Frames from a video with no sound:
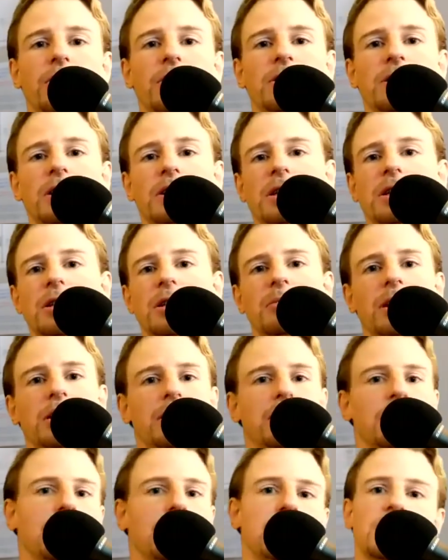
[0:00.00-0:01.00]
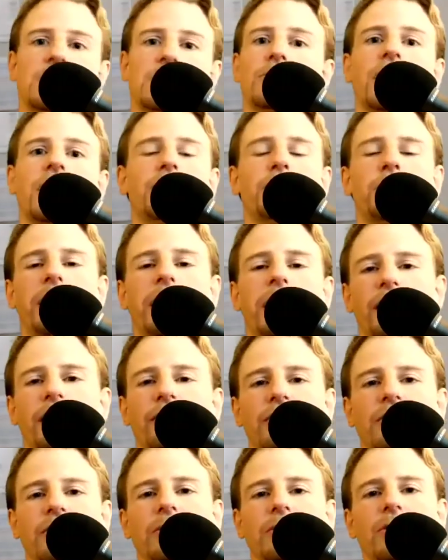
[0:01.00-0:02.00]
system," and uh, straight away I have
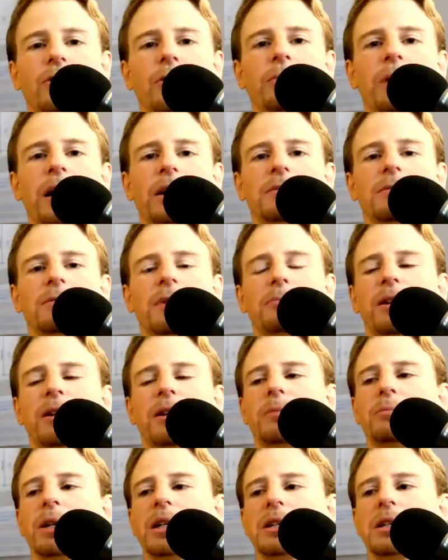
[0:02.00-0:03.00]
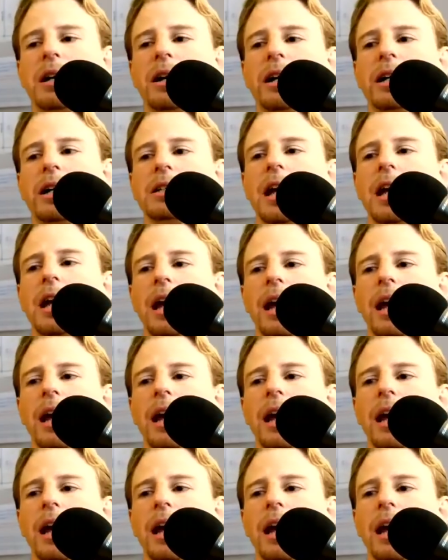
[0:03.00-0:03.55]
to go back to my plant-based diet.